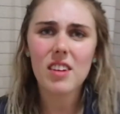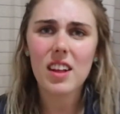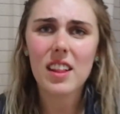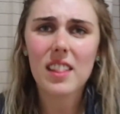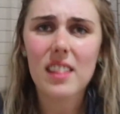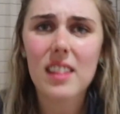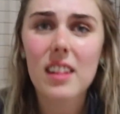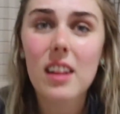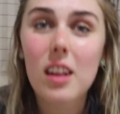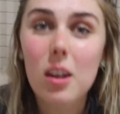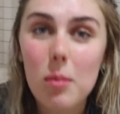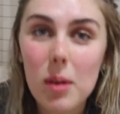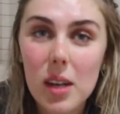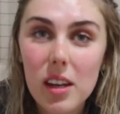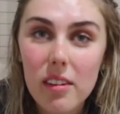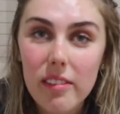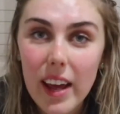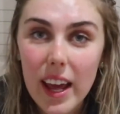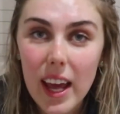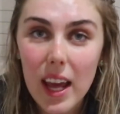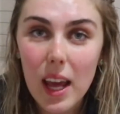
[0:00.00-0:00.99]
a little bit
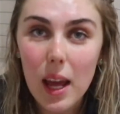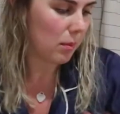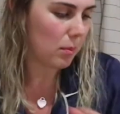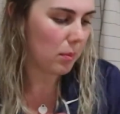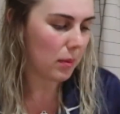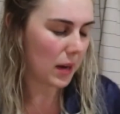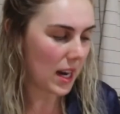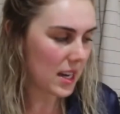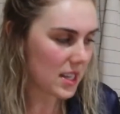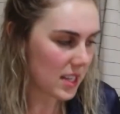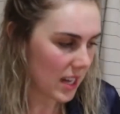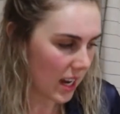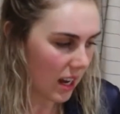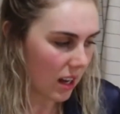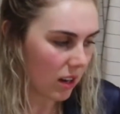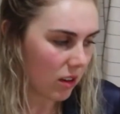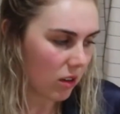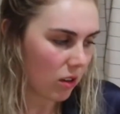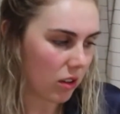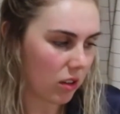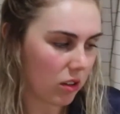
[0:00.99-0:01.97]
of a
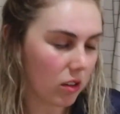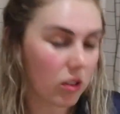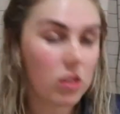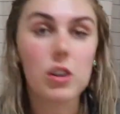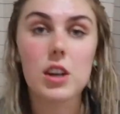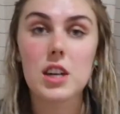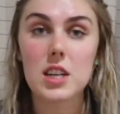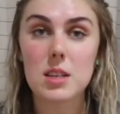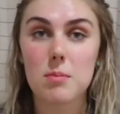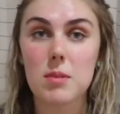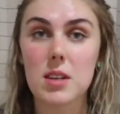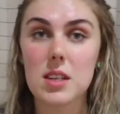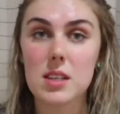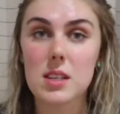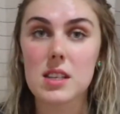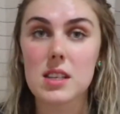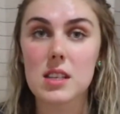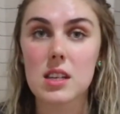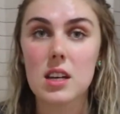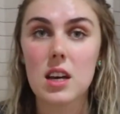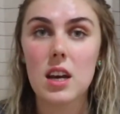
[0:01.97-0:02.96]
breakdown on
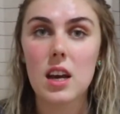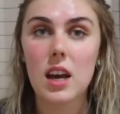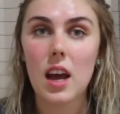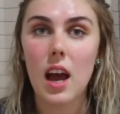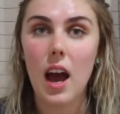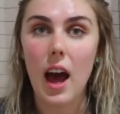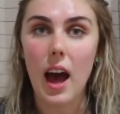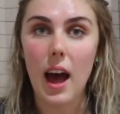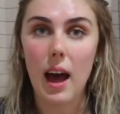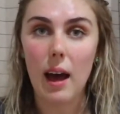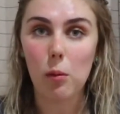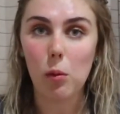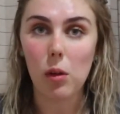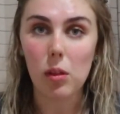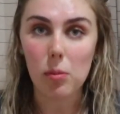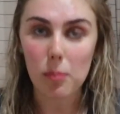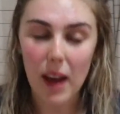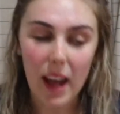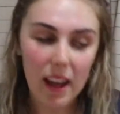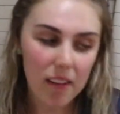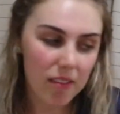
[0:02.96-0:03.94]
Christmas with my